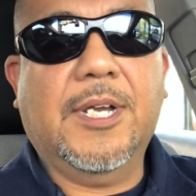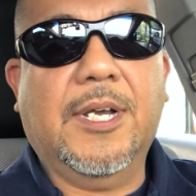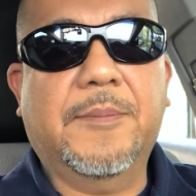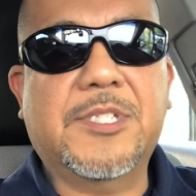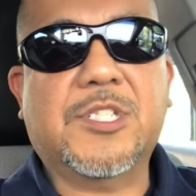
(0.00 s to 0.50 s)

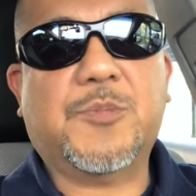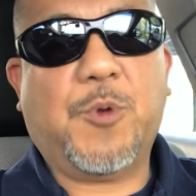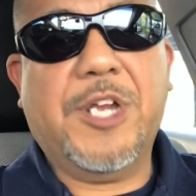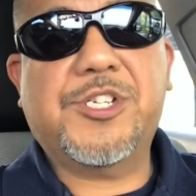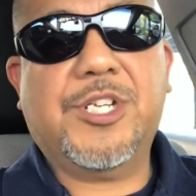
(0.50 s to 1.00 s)
Um, it's a
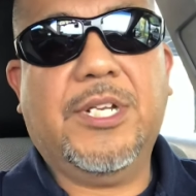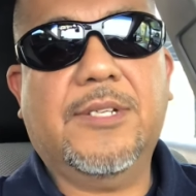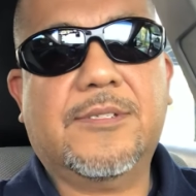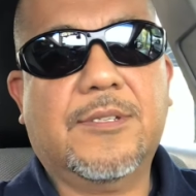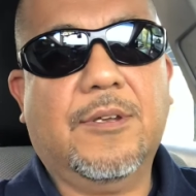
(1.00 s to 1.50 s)

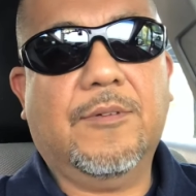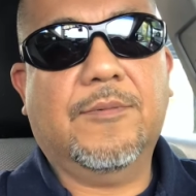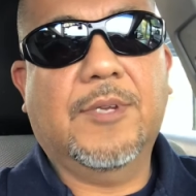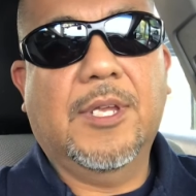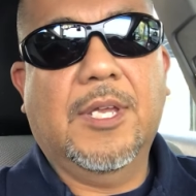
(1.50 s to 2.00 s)
spreadsheet,
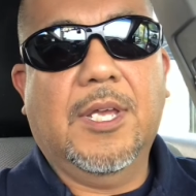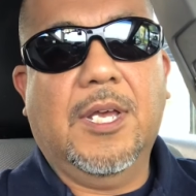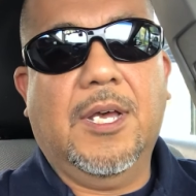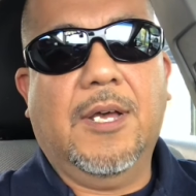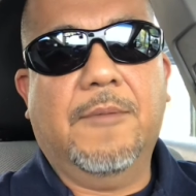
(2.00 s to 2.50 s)
so
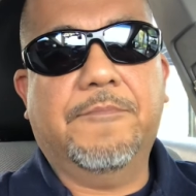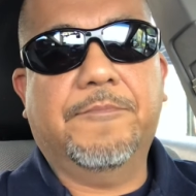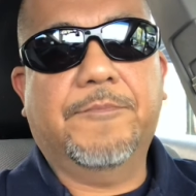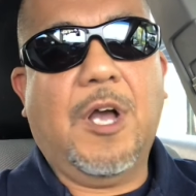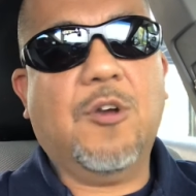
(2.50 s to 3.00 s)

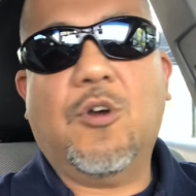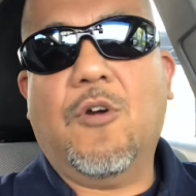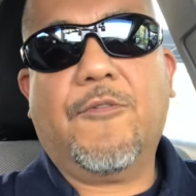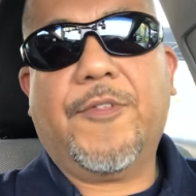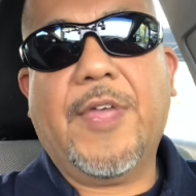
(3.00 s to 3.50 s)
um, I'll
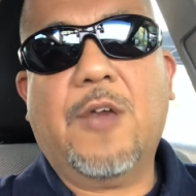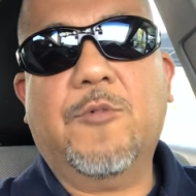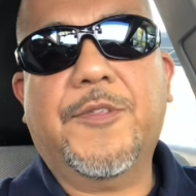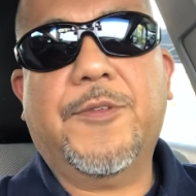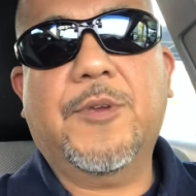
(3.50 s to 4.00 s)
go over that
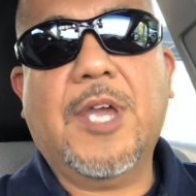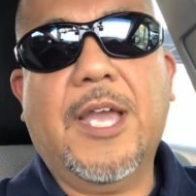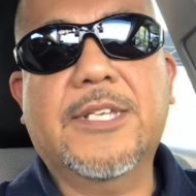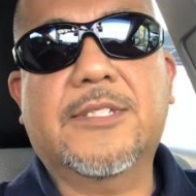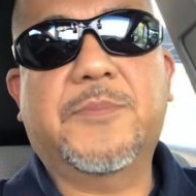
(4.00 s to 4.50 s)
with you
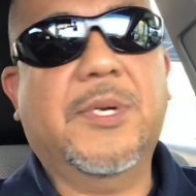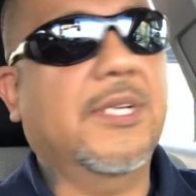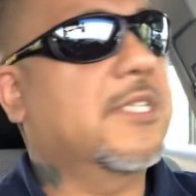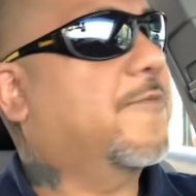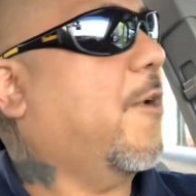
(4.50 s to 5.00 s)
guys,
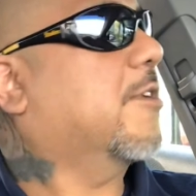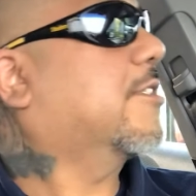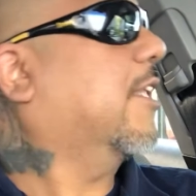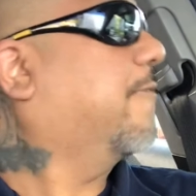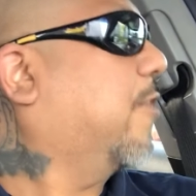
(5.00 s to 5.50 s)
but as far
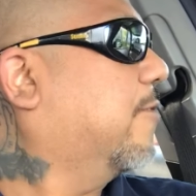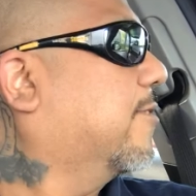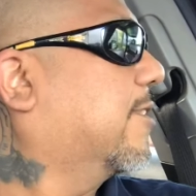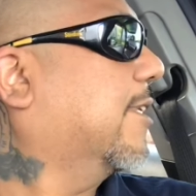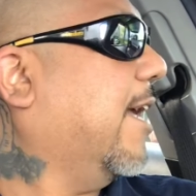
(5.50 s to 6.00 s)
as Lyft
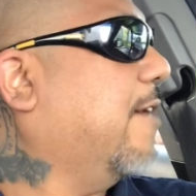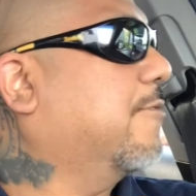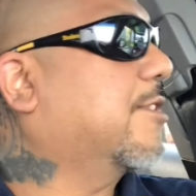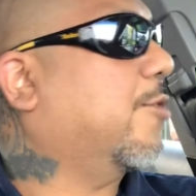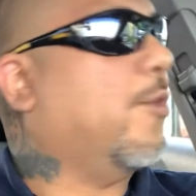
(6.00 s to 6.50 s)
goes, today
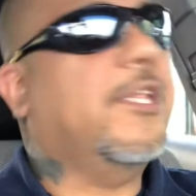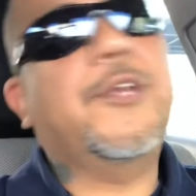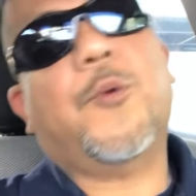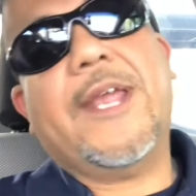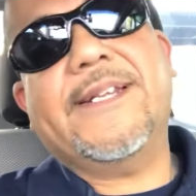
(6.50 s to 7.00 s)
was a really
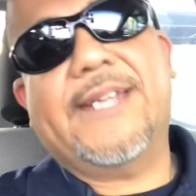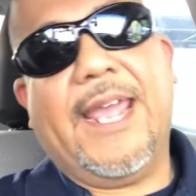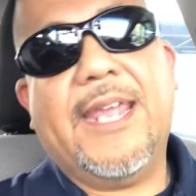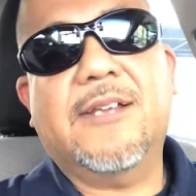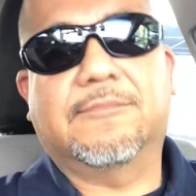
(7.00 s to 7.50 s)
great
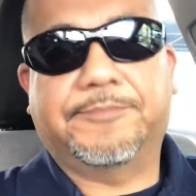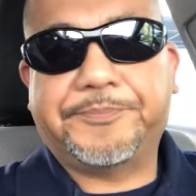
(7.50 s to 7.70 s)
day.